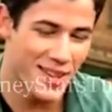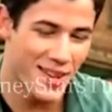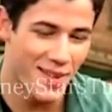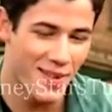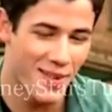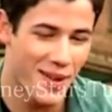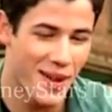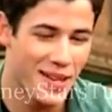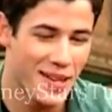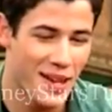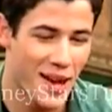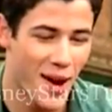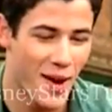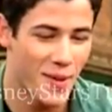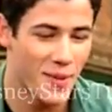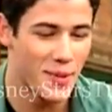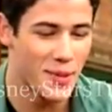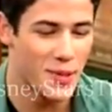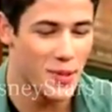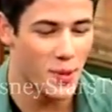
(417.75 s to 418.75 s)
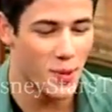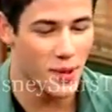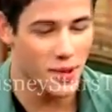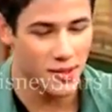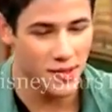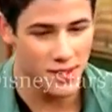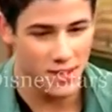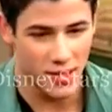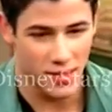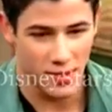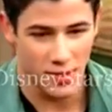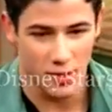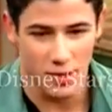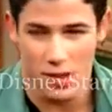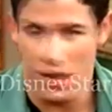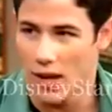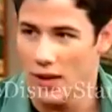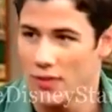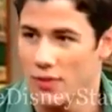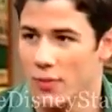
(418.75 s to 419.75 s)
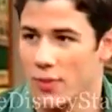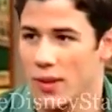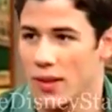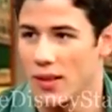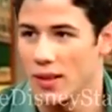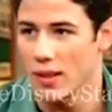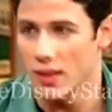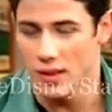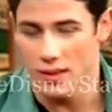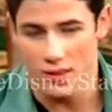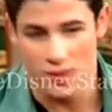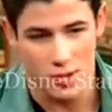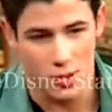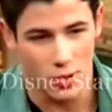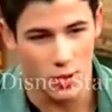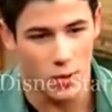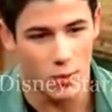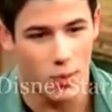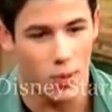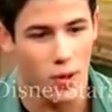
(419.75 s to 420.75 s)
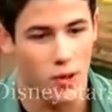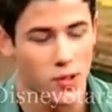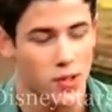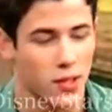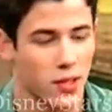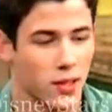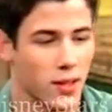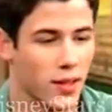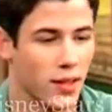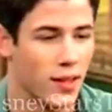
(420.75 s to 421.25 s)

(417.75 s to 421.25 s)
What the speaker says: Right now I'm enjoying single life, being a solo person.